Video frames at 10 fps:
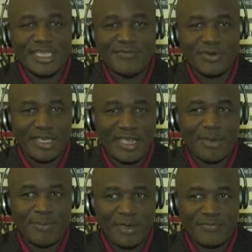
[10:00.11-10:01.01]
Denver
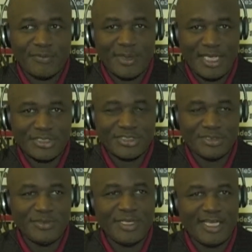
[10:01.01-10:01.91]
came up off the mat,
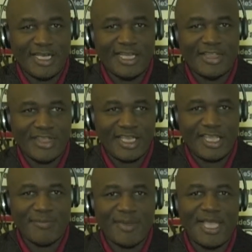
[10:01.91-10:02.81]
too. They
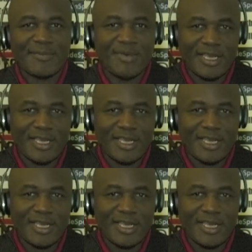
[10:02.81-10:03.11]
came back.